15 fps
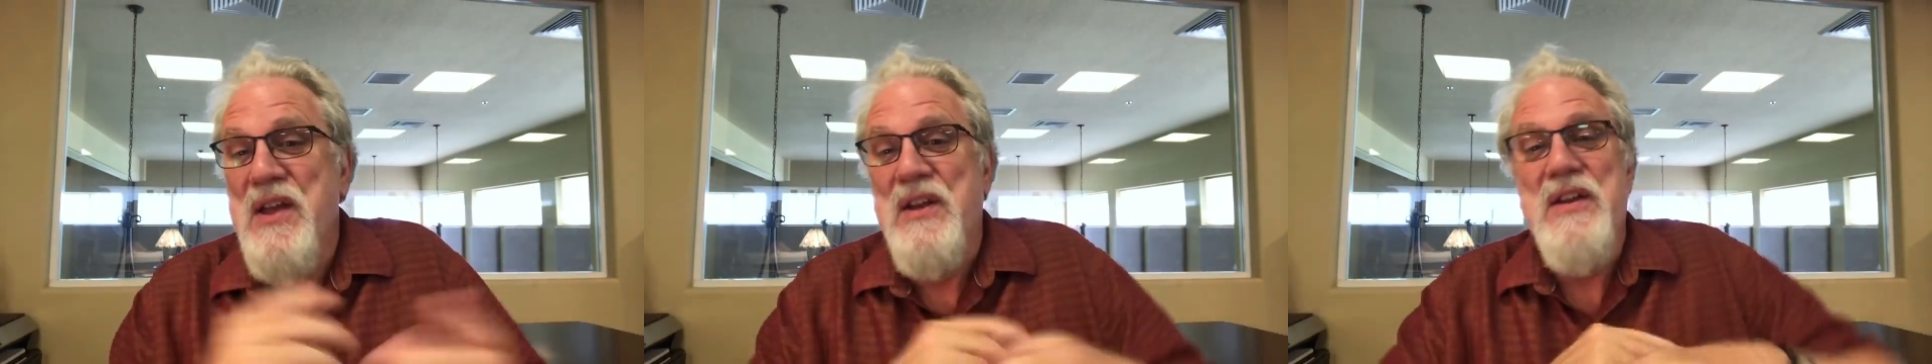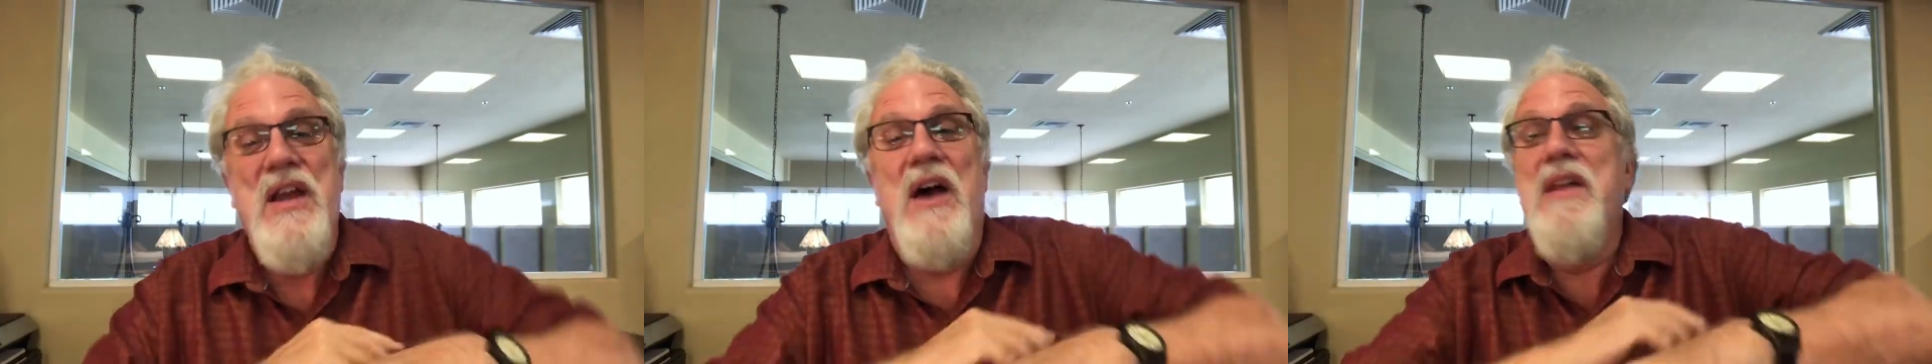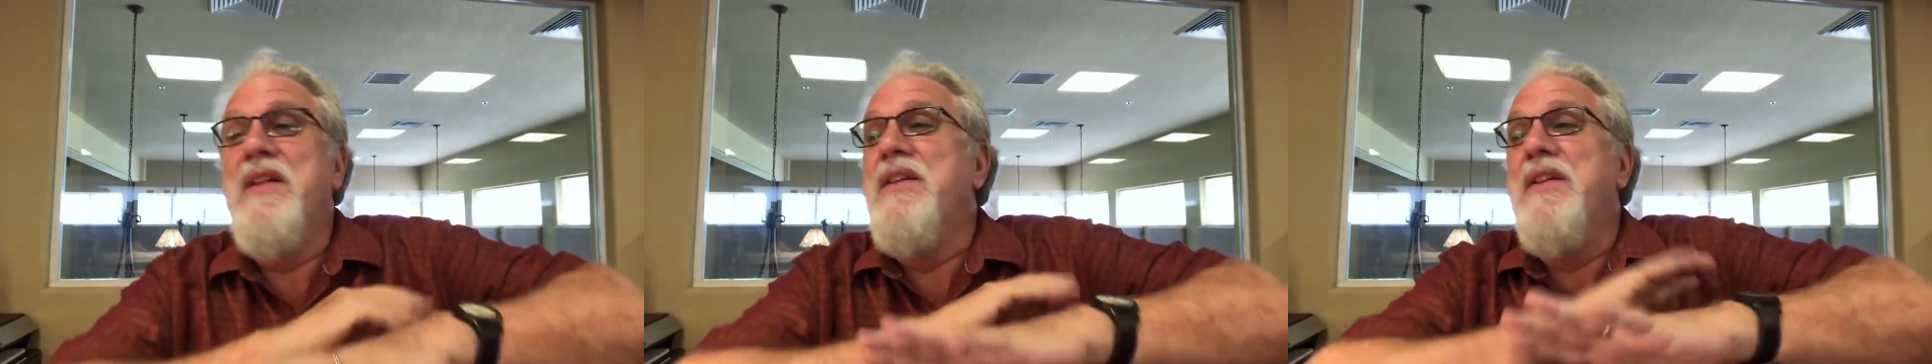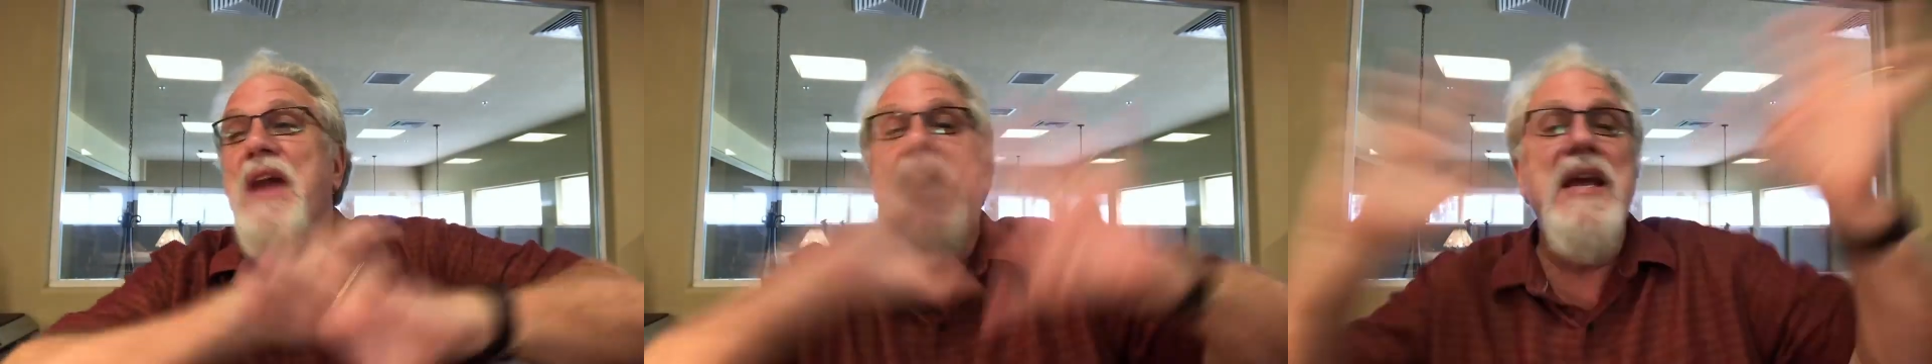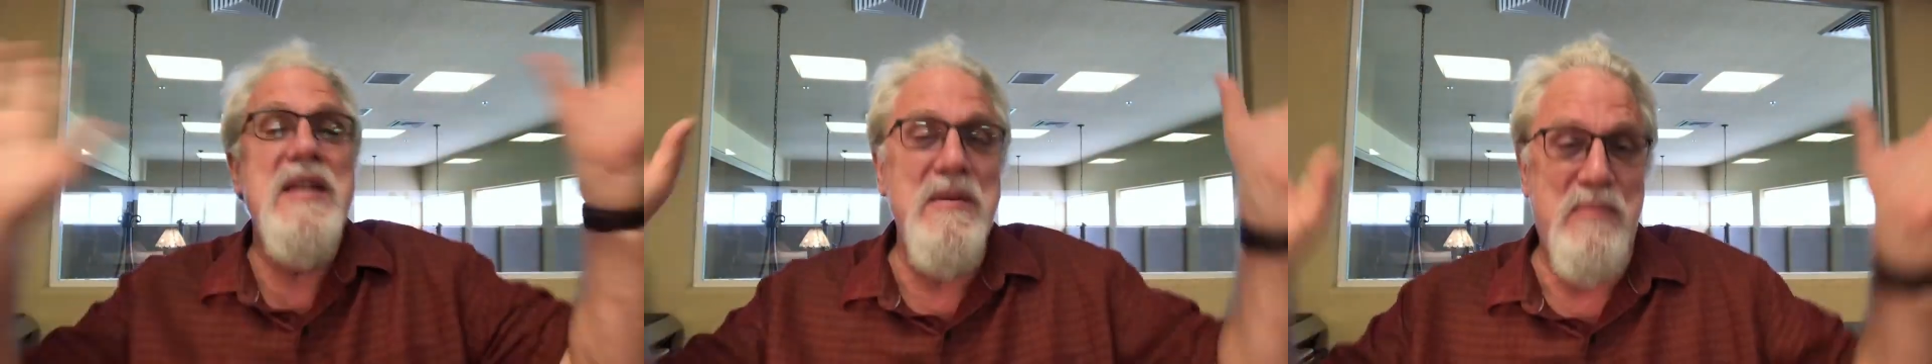
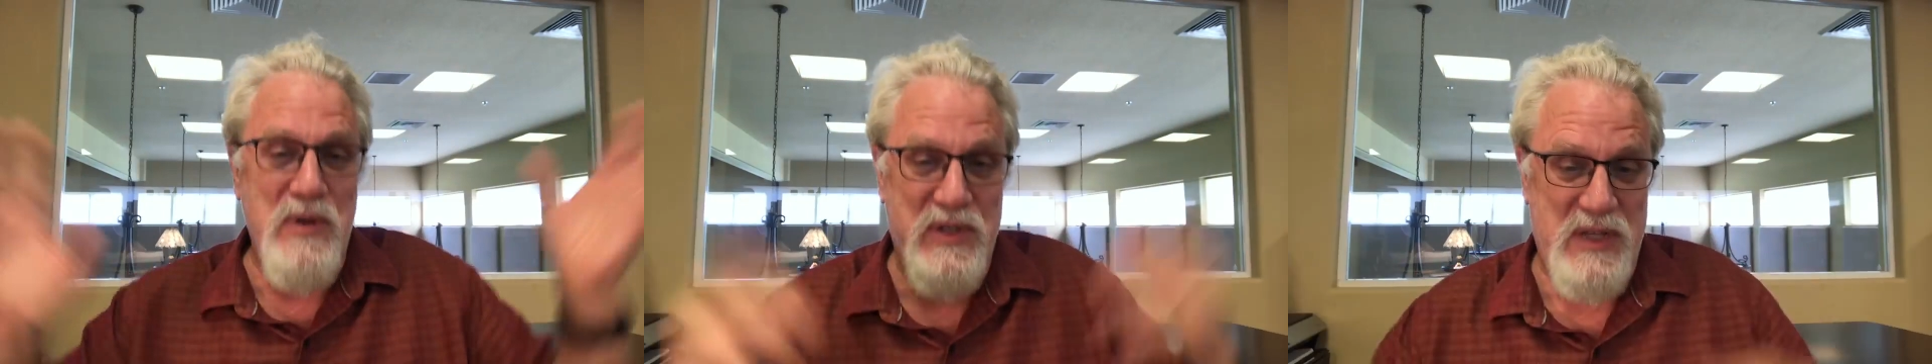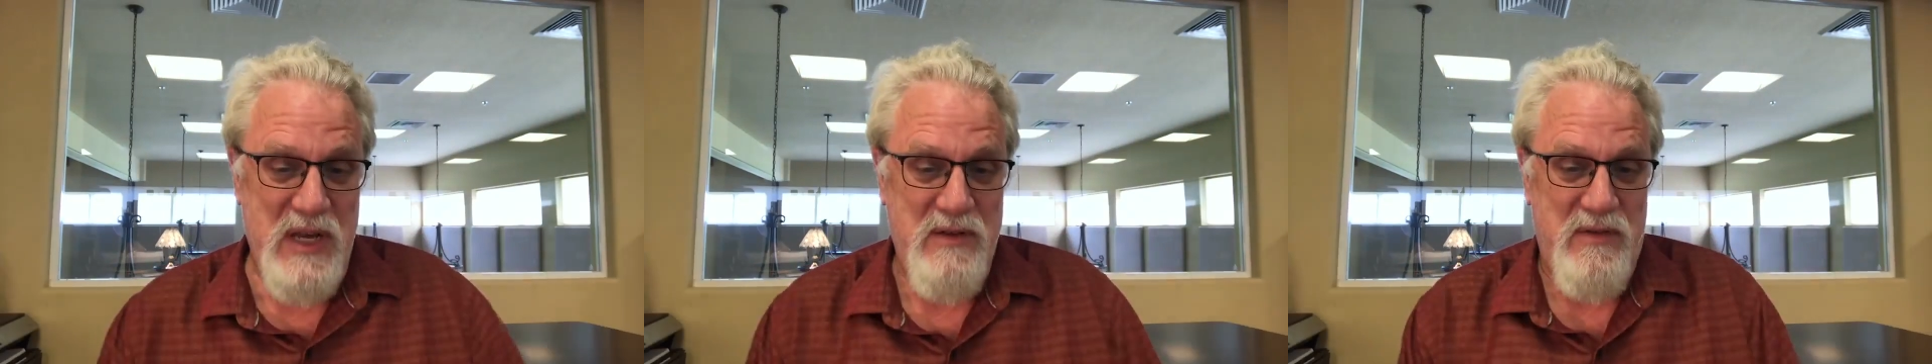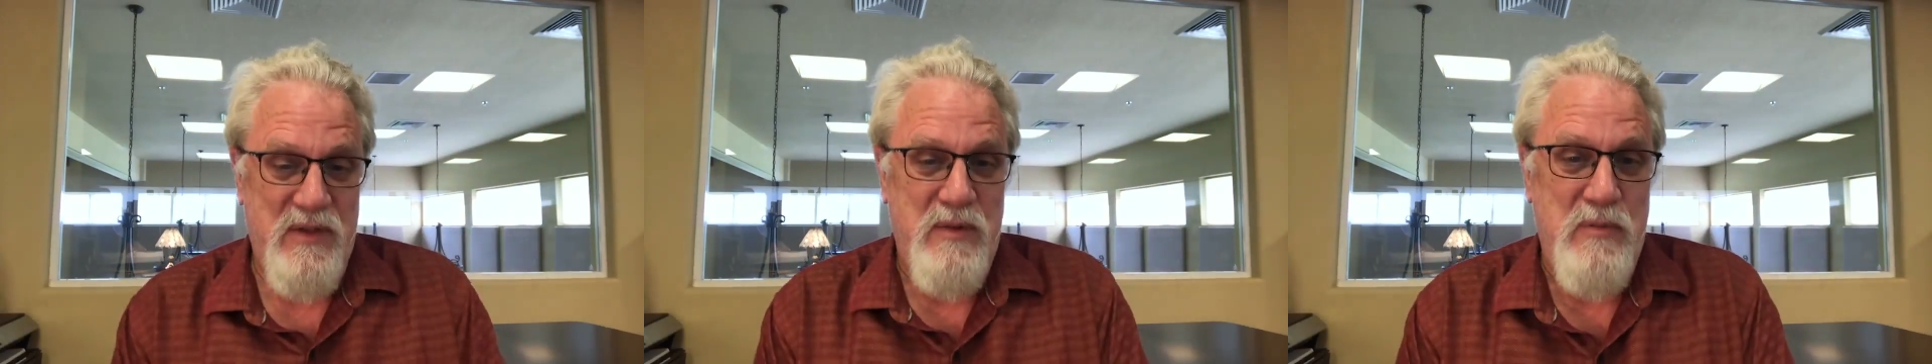90% of the